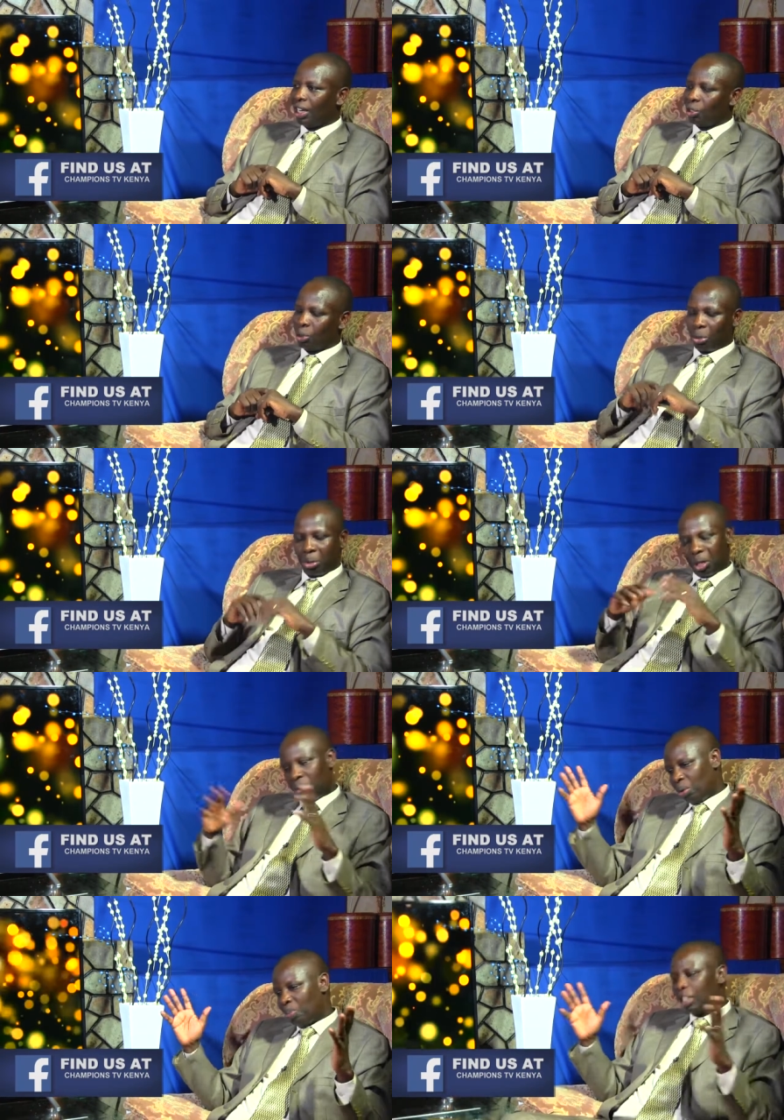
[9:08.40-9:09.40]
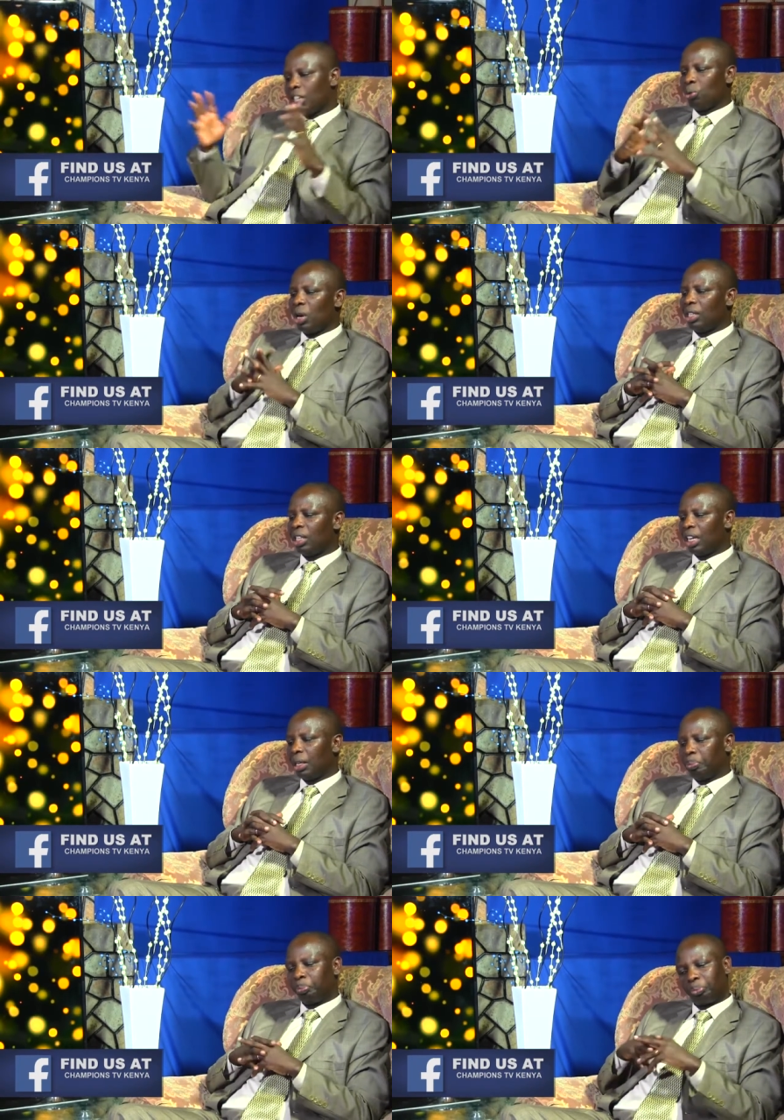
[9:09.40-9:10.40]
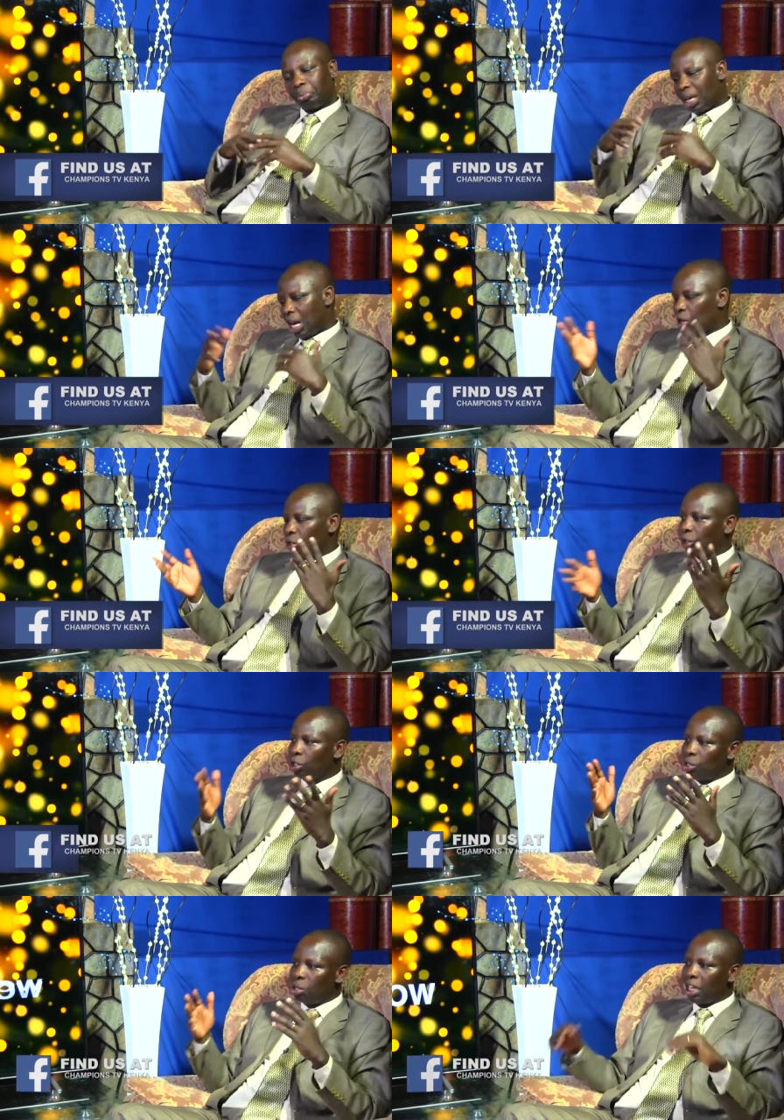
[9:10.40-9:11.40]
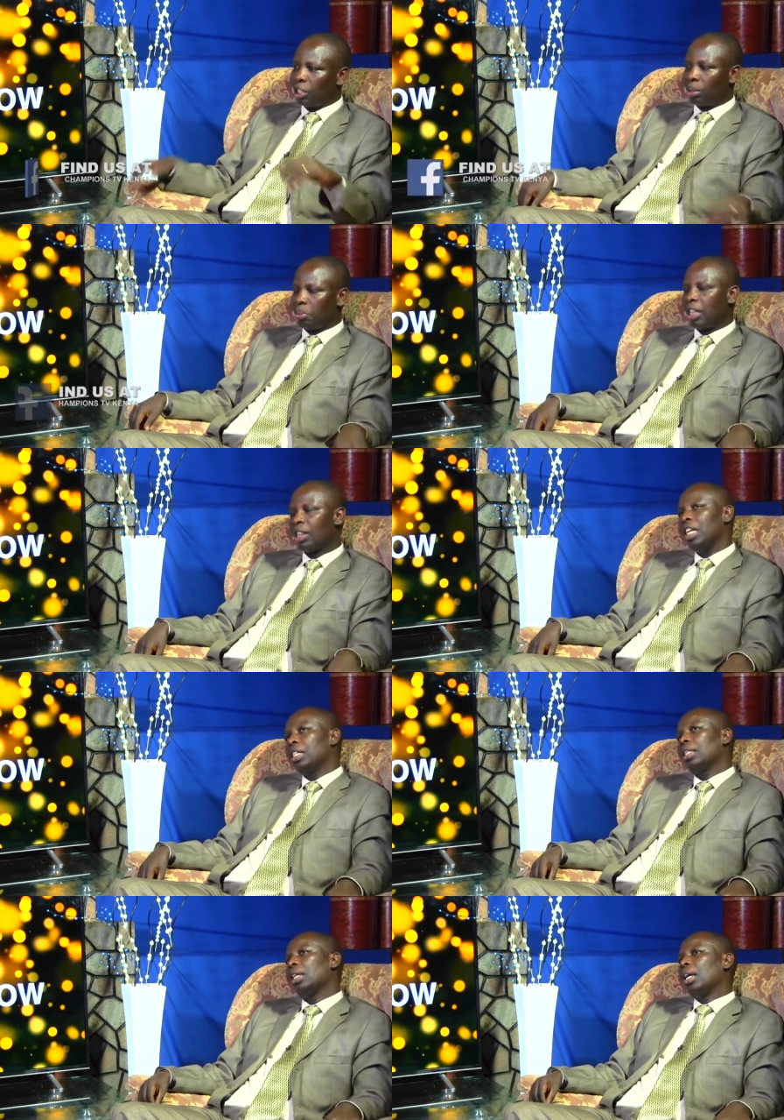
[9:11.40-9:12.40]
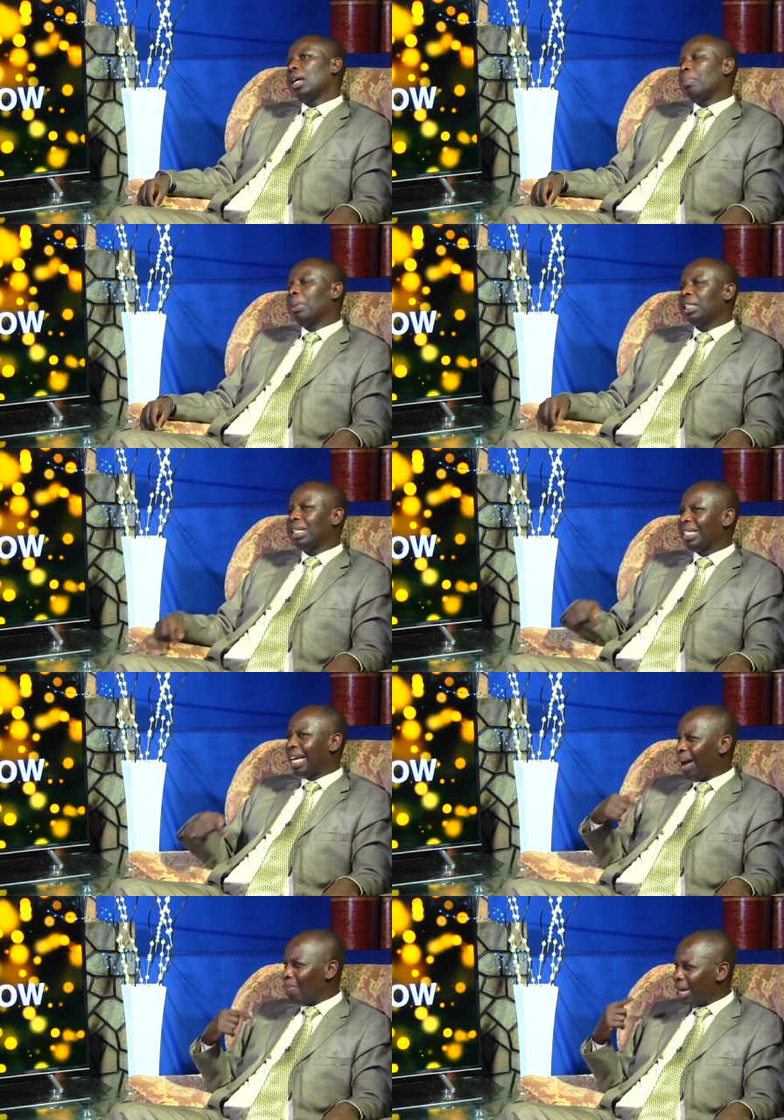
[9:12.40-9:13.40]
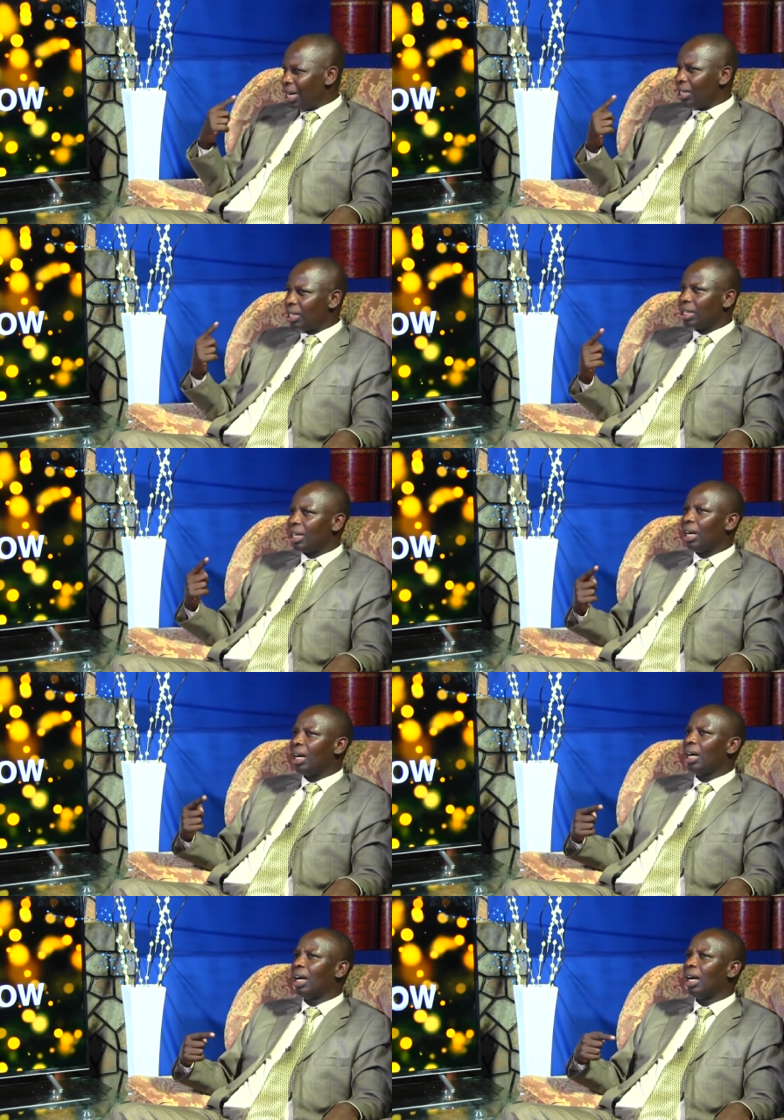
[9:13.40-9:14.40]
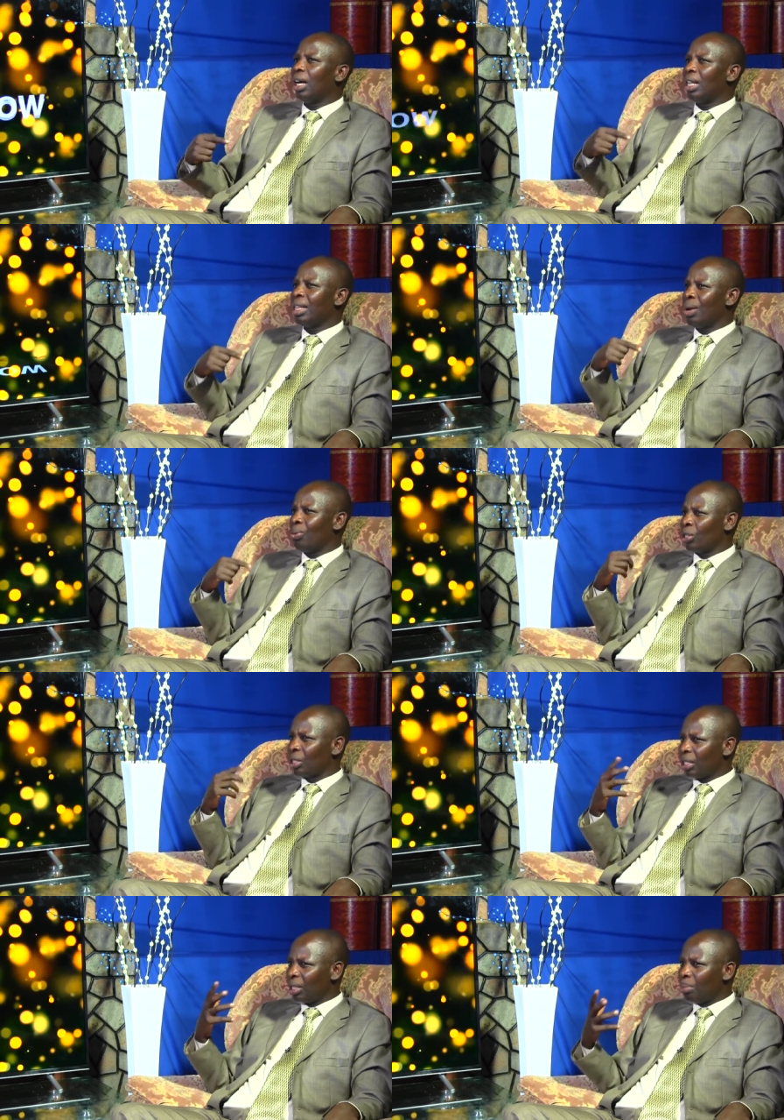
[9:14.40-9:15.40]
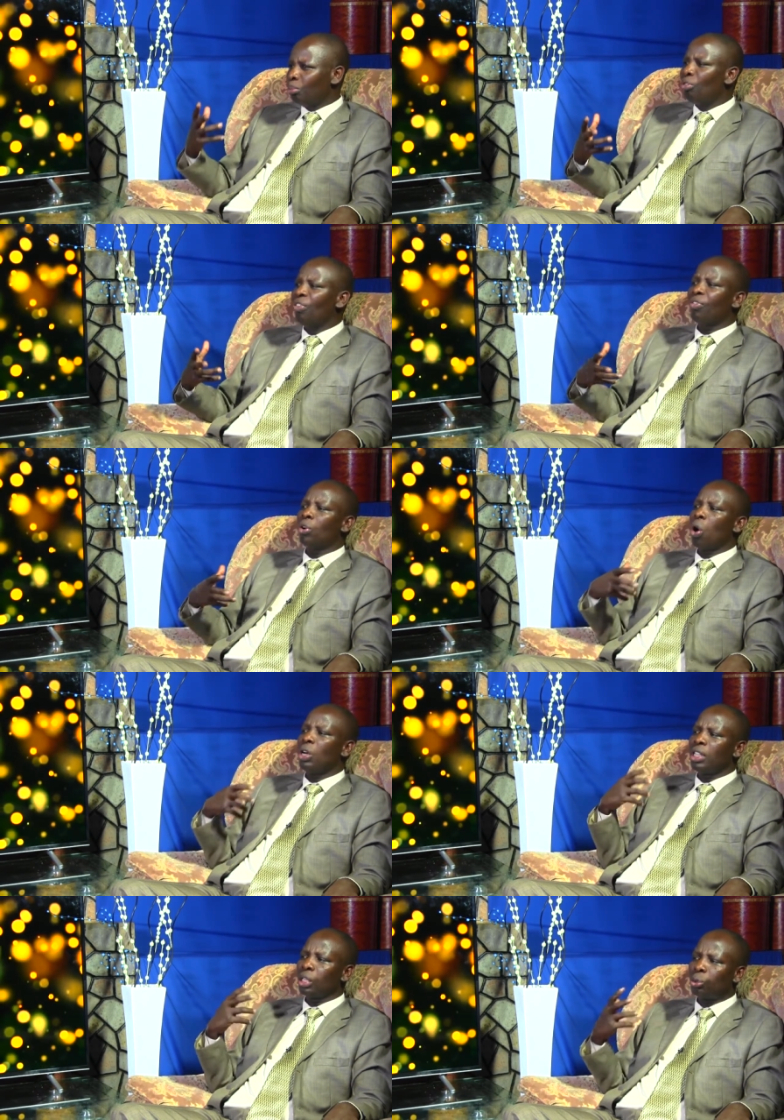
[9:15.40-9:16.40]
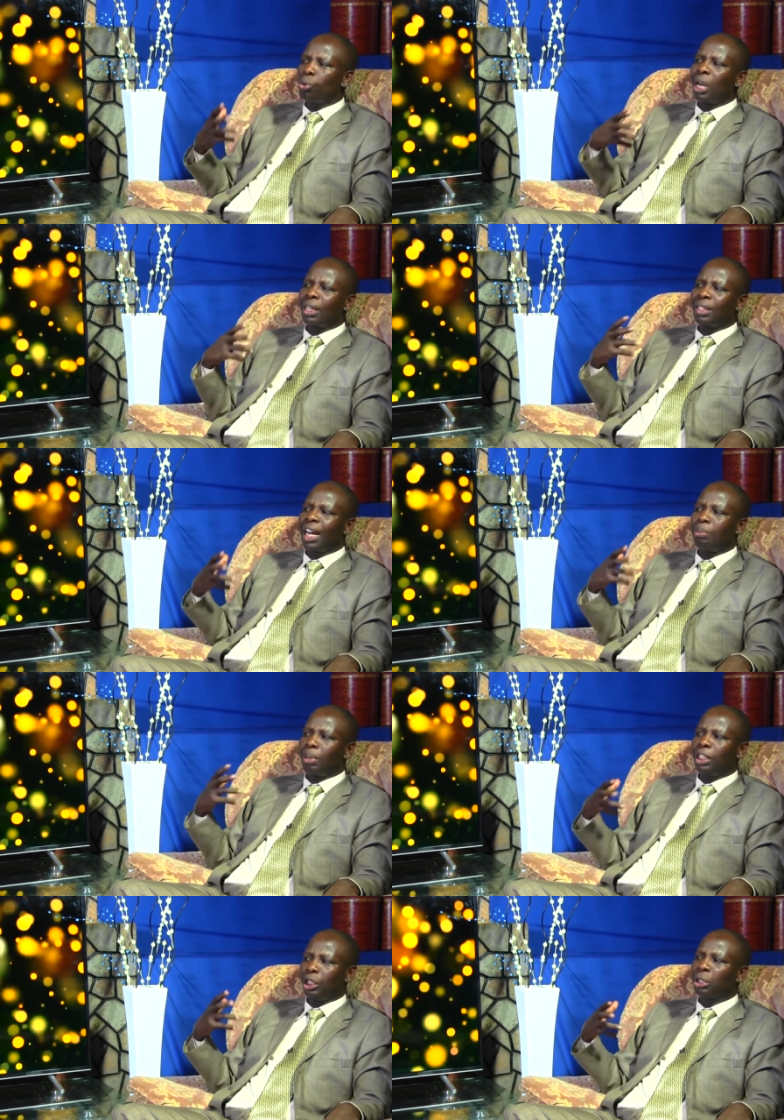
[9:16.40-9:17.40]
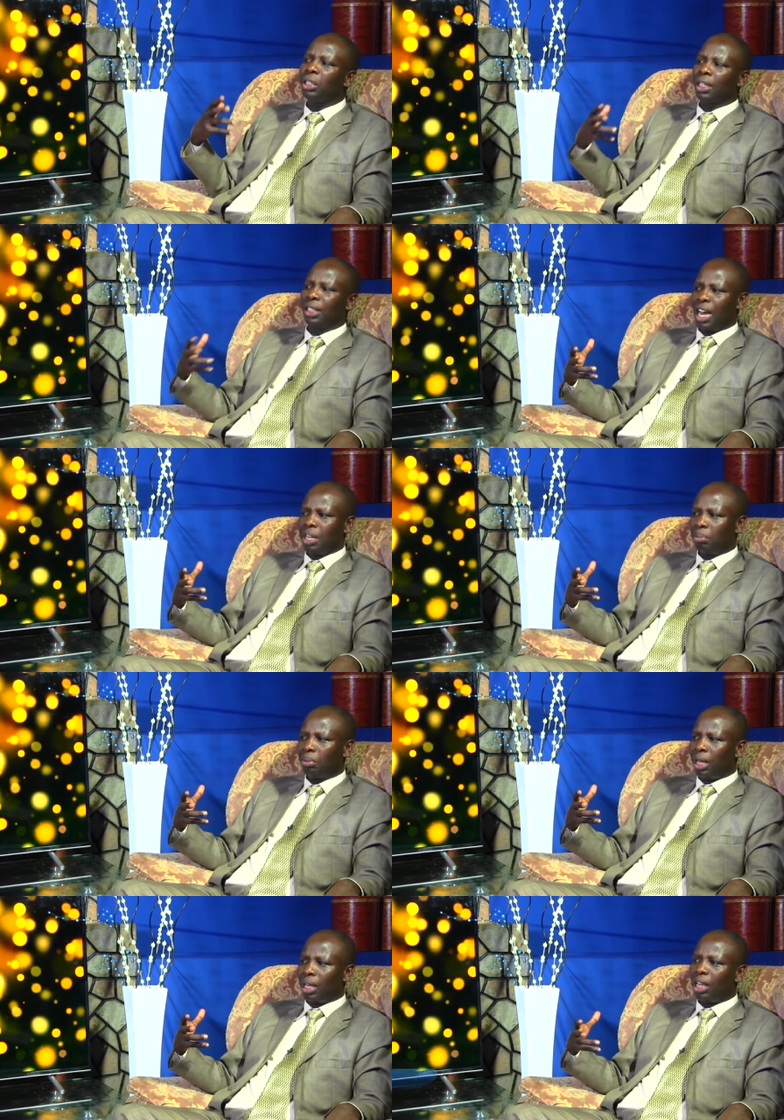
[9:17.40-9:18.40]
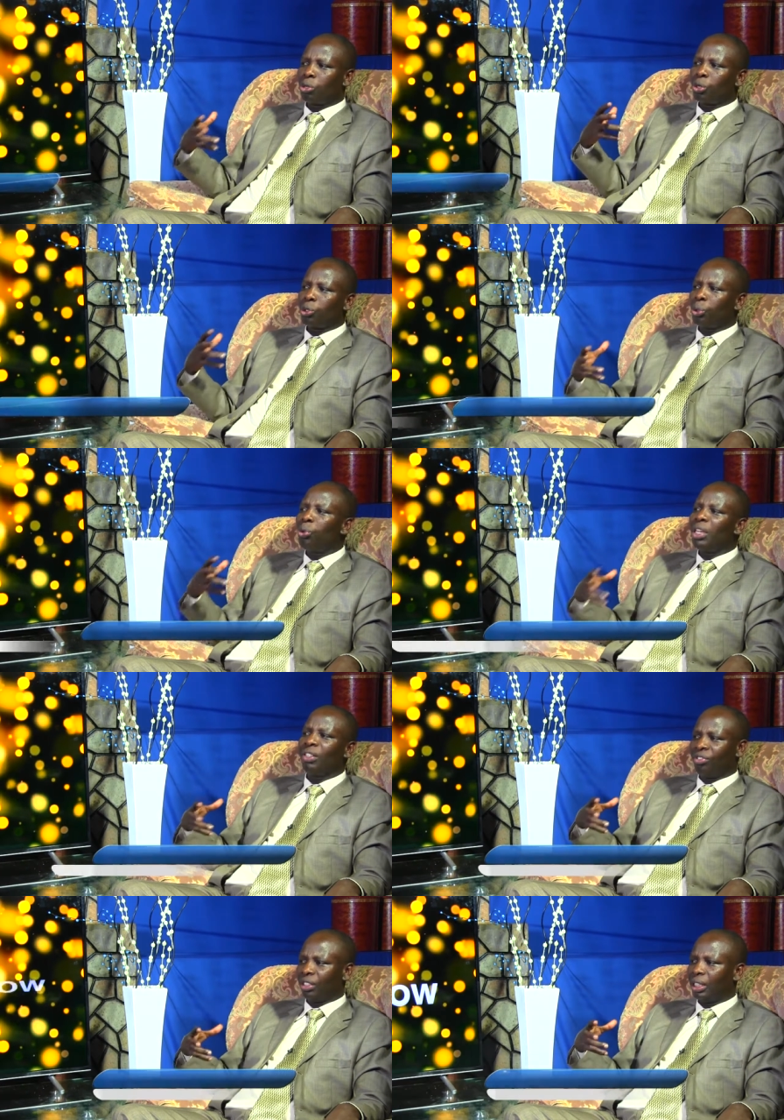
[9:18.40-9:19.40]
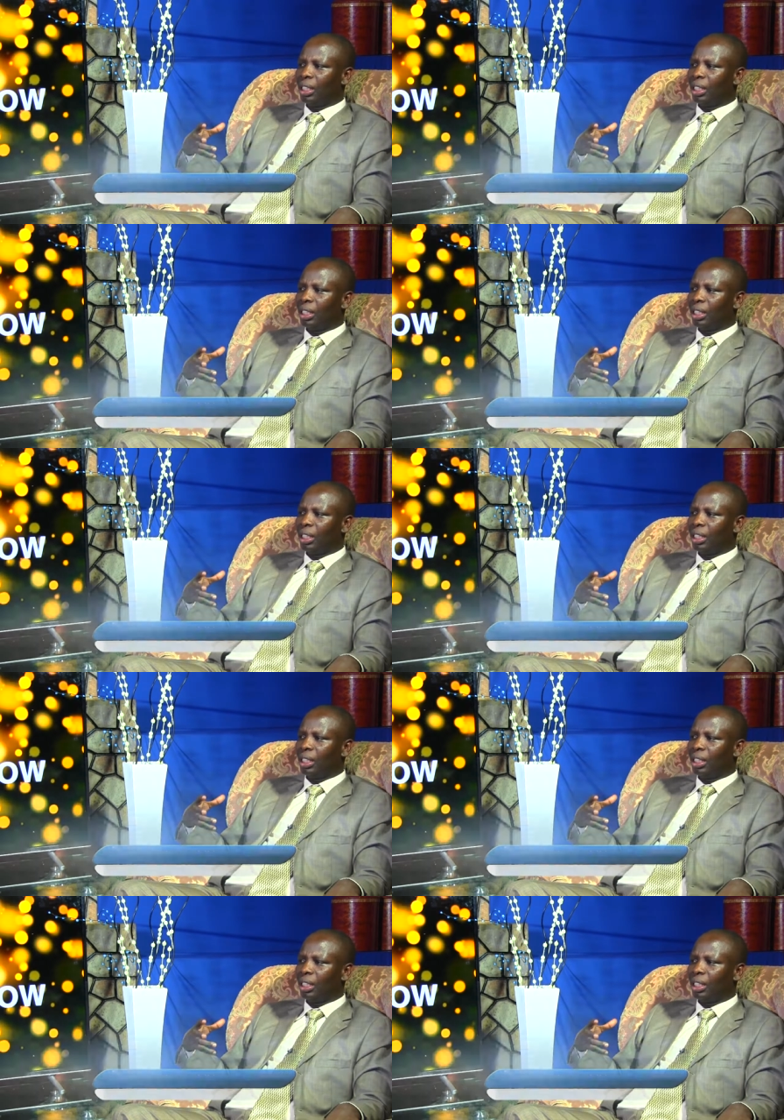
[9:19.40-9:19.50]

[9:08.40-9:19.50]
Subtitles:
So we parted ways, and I continued with my things. But it happened, there was the move of God in the school at that particular time that was so heavy